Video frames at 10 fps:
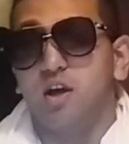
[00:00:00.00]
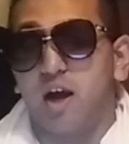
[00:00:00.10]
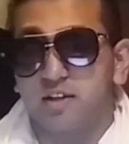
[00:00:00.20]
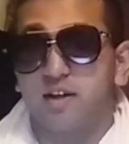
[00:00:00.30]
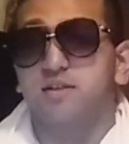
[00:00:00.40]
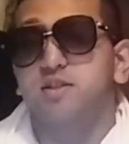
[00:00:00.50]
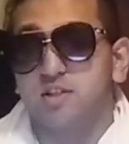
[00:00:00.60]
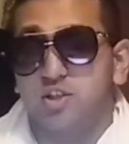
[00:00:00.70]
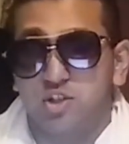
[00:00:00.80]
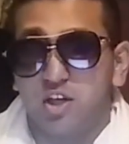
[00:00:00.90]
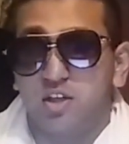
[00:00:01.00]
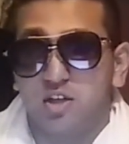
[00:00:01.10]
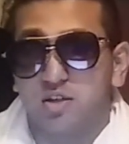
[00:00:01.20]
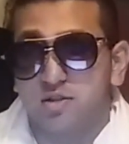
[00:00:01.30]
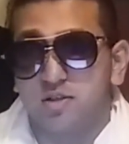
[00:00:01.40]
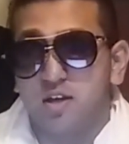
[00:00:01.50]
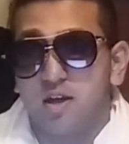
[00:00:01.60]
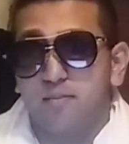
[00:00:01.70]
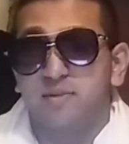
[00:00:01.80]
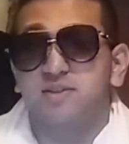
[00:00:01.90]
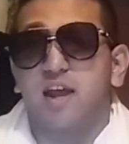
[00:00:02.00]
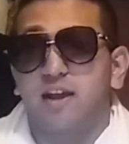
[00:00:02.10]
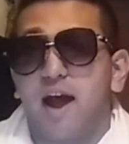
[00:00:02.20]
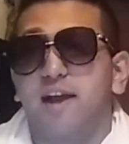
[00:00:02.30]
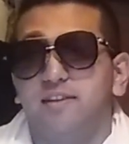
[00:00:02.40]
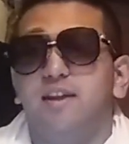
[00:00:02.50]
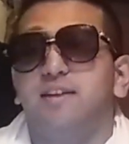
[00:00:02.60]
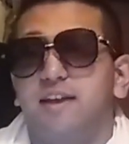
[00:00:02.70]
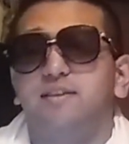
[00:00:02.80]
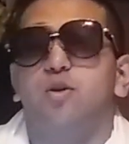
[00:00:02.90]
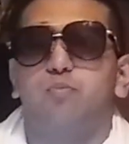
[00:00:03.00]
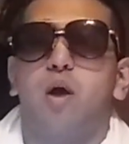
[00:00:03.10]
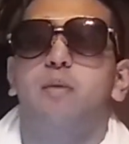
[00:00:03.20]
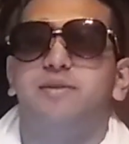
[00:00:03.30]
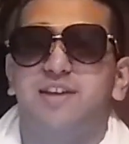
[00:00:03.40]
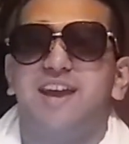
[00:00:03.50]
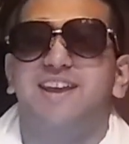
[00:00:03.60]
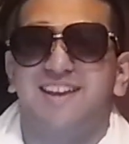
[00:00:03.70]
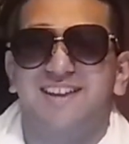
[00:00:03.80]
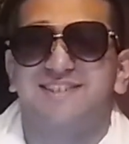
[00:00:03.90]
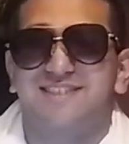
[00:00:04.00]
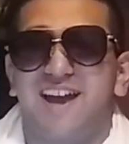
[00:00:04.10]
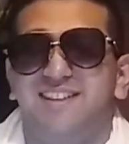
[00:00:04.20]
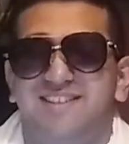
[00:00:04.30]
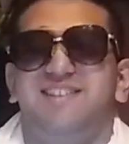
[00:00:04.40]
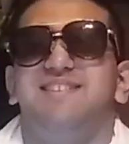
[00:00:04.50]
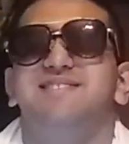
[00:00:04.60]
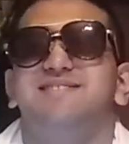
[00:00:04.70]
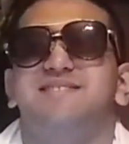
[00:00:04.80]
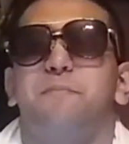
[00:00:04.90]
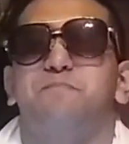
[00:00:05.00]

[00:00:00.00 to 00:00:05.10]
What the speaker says: I thought this is genius. But, like, I think they're probably taking his ideas.